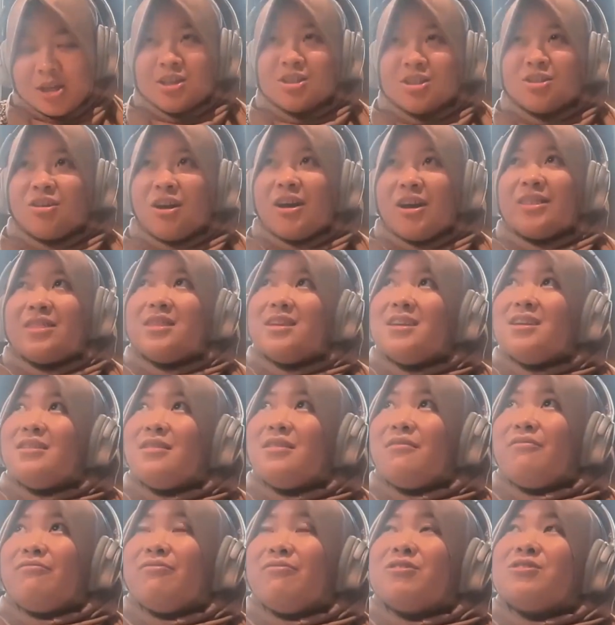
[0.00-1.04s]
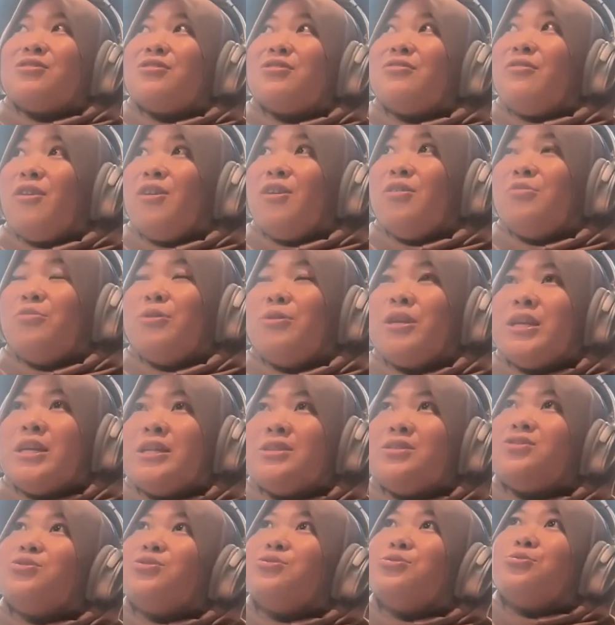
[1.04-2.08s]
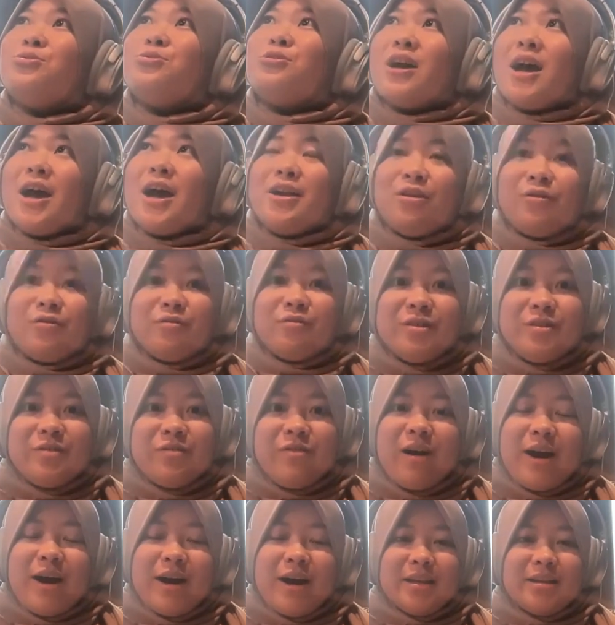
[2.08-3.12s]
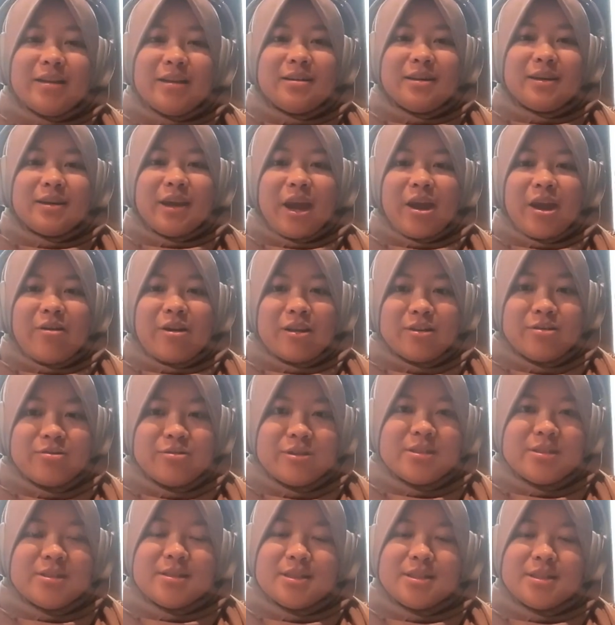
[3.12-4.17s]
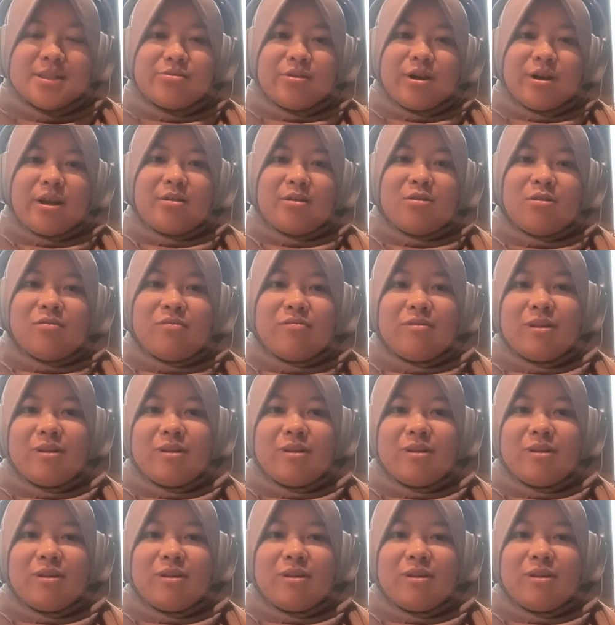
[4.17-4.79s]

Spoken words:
So I think first of all, we need to kind of define the characteristics, right? Of